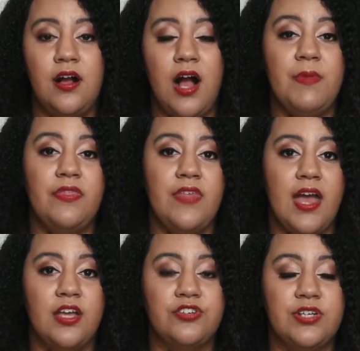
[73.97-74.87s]

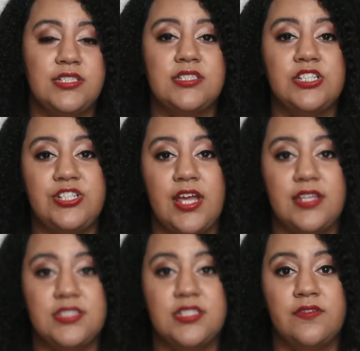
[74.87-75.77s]
That increases the
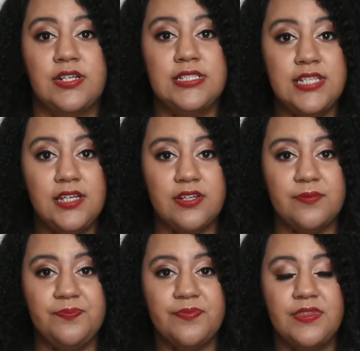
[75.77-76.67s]
chances of conceiving.